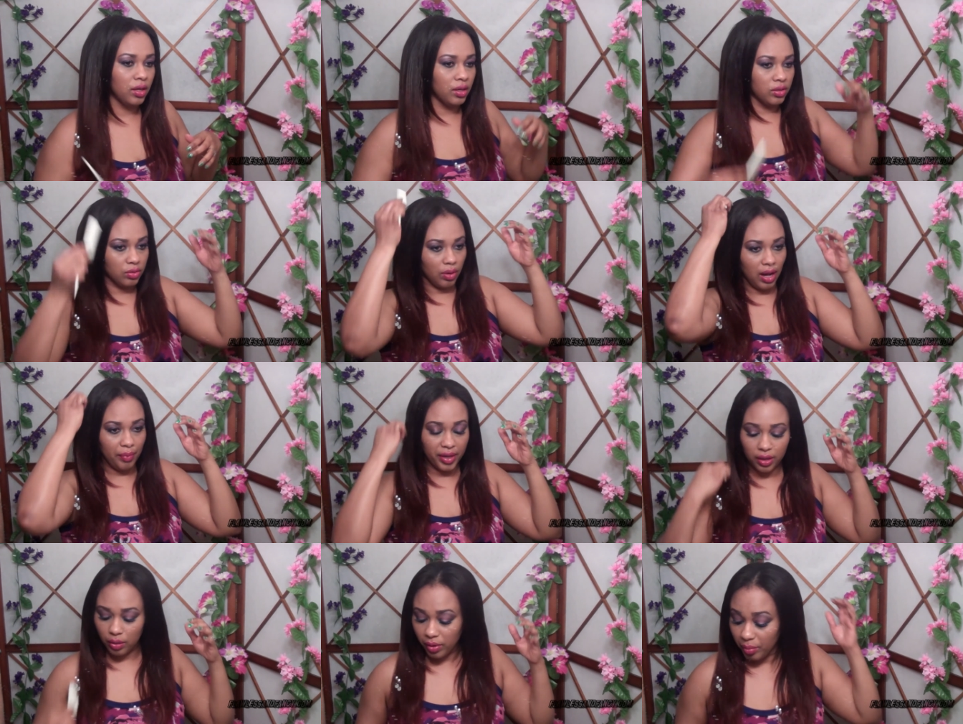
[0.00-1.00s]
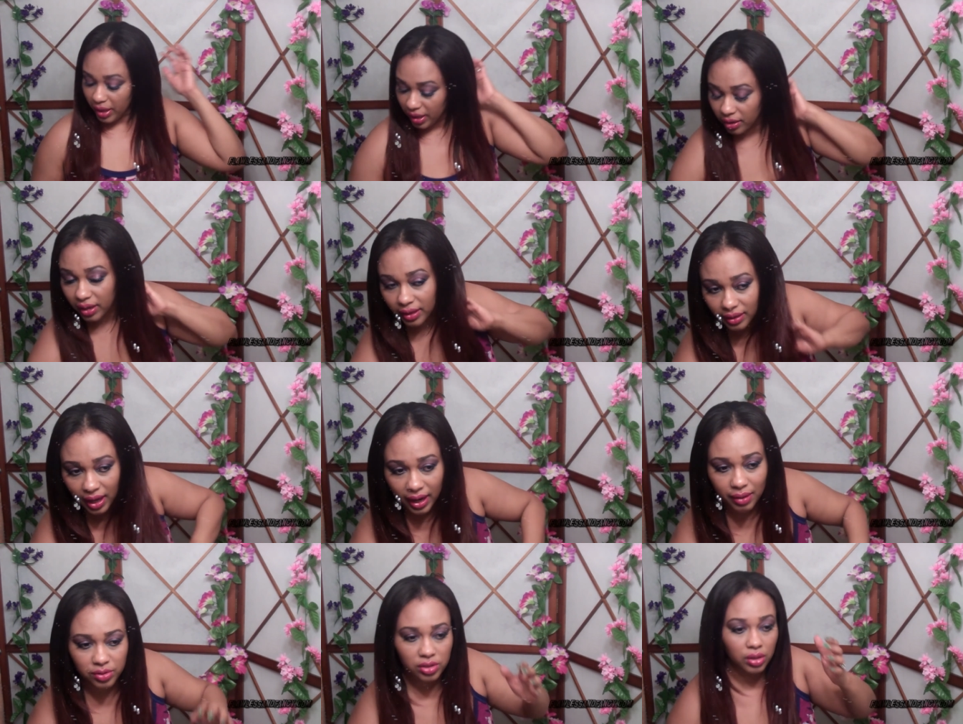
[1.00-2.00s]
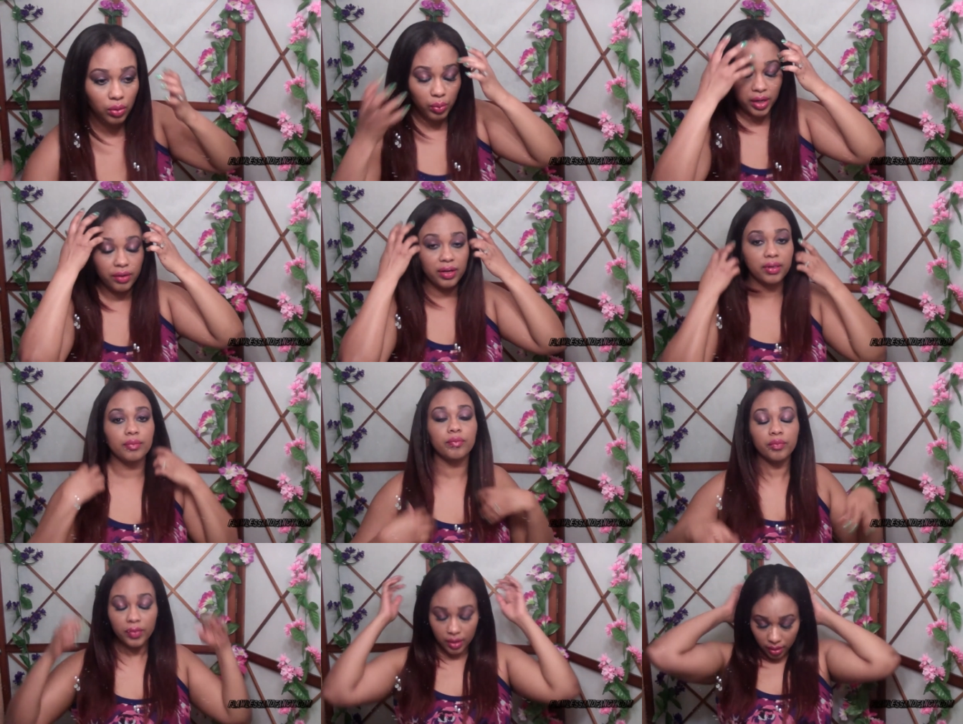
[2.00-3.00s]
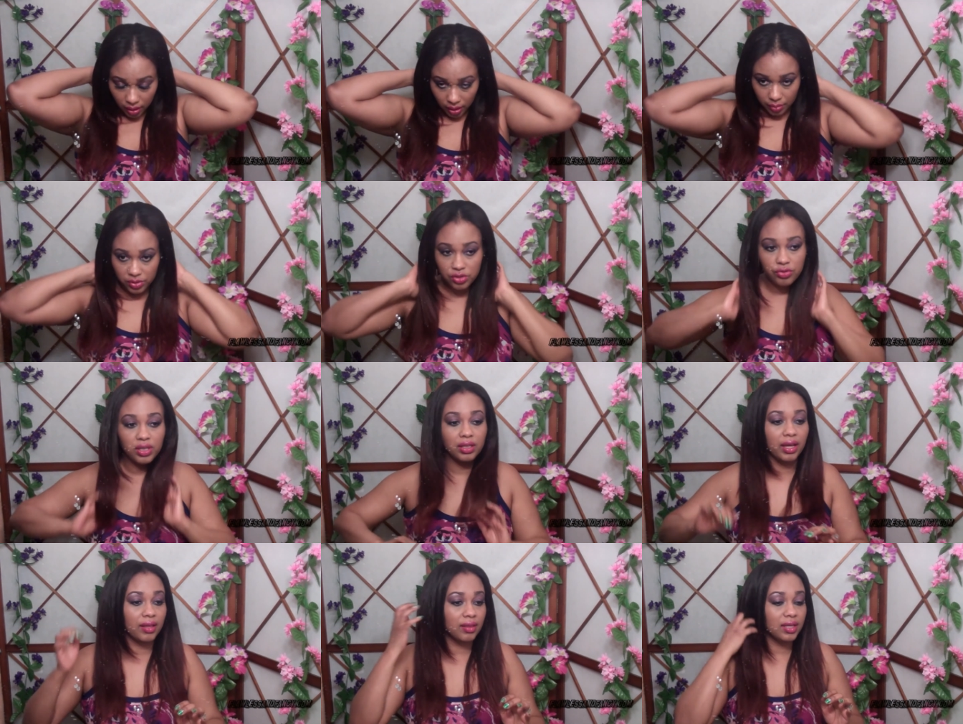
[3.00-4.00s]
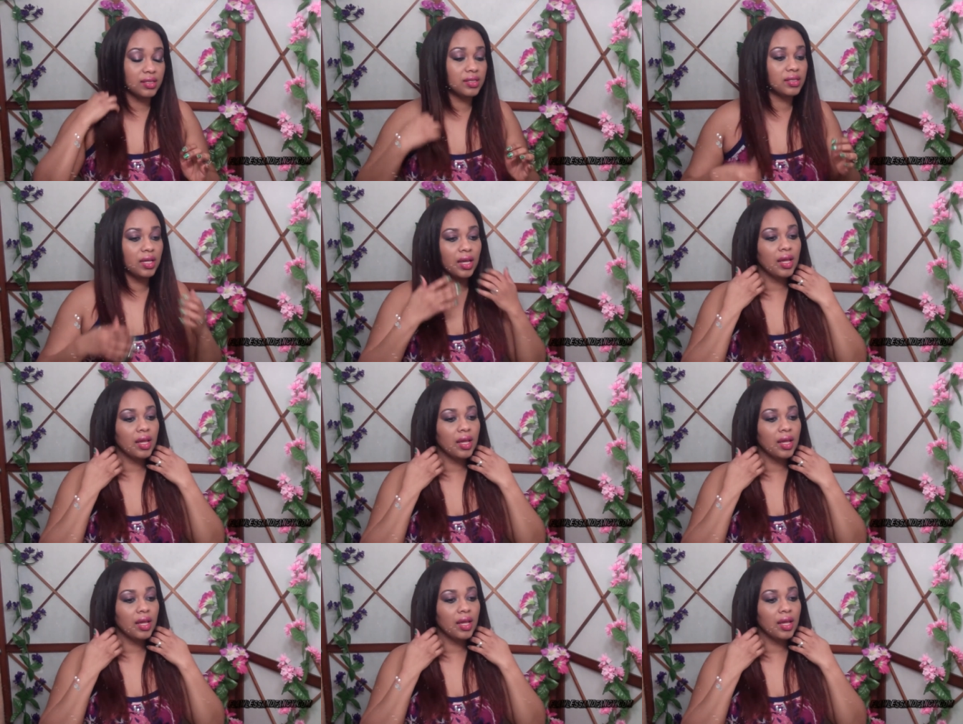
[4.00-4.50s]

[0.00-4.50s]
So I'm not going to wear my hair like that. I'm just going to wear it straight like this.